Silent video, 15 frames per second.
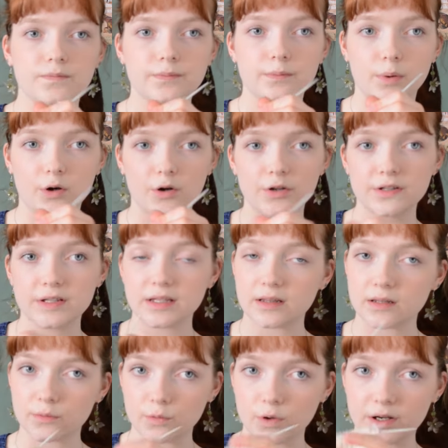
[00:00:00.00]
part in
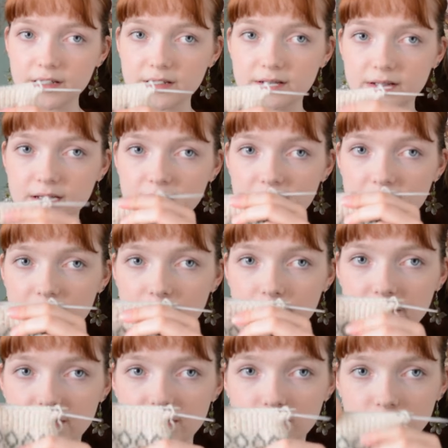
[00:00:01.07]
the white
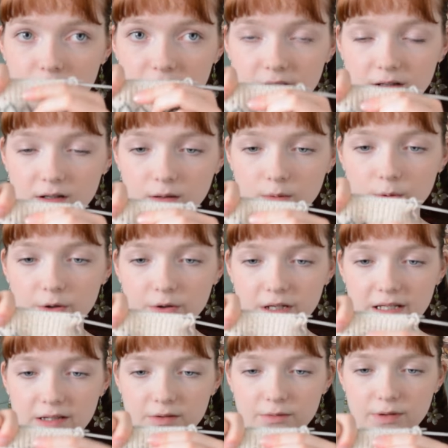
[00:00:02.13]
between the colorwork
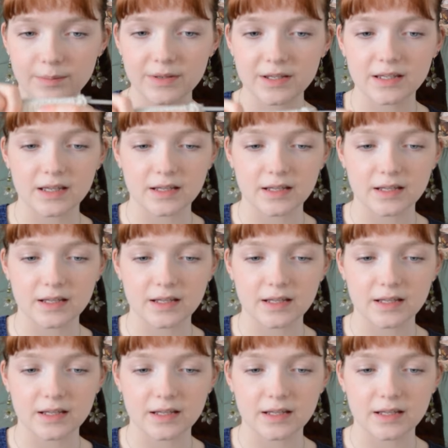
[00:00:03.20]
and the ribbing,